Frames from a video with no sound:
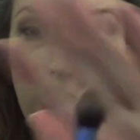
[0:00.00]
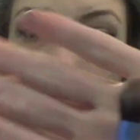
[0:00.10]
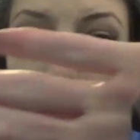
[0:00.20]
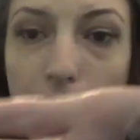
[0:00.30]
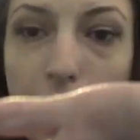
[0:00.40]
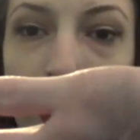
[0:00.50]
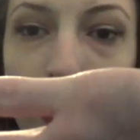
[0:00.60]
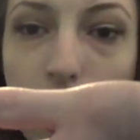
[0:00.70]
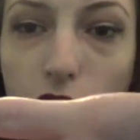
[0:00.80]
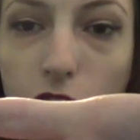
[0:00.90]
And
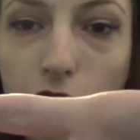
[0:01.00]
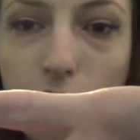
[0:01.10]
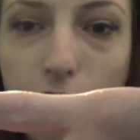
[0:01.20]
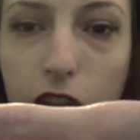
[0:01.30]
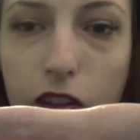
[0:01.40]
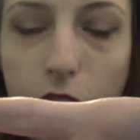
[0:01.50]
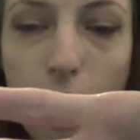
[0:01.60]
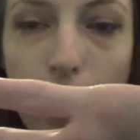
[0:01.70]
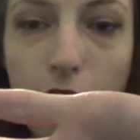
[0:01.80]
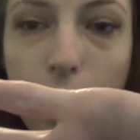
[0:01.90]
then just this,
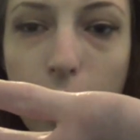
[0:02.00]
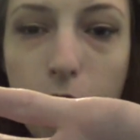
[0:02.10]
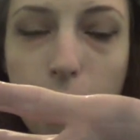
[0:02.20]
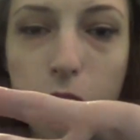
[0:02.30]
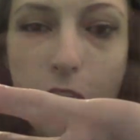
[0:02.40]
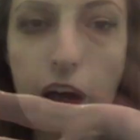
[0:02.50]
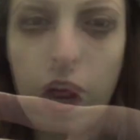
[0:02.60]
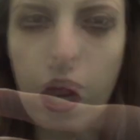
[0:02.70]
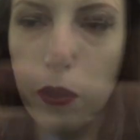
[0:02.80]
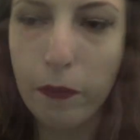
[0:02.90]
like,
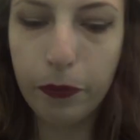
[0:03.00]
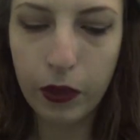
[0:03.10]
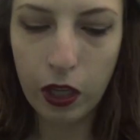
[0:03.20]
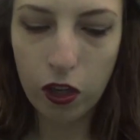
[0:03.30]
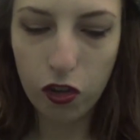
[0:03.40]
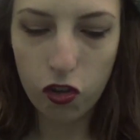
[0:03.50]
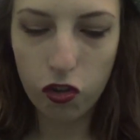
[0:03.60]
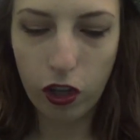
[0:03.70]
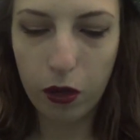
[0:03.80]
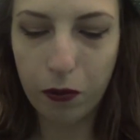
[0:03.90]
flat
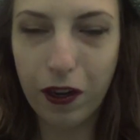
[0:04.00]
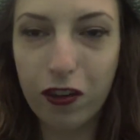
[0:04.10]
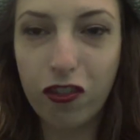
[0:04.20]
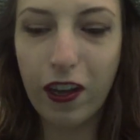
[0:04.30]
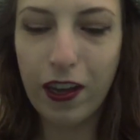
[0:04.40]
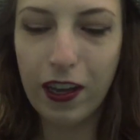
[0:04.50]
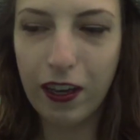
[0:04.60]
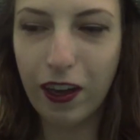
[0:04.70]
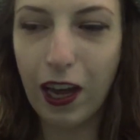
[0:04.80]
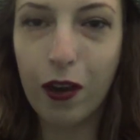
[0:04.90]
shade of brush.
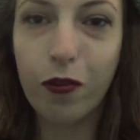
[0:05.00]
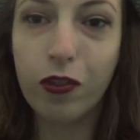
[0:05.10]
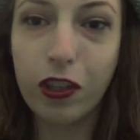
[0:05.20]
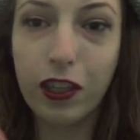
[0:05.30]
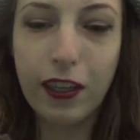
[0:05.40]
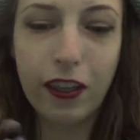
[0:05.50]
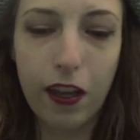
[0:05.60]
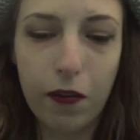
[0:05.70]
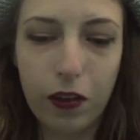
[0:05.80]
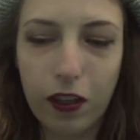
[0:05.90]
And I really
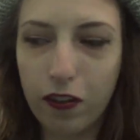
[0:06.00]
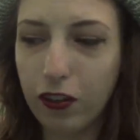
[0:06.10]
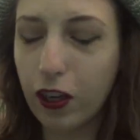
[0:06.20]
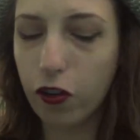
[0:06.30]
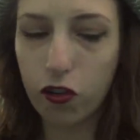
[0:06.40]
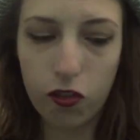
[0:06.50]
love these. They are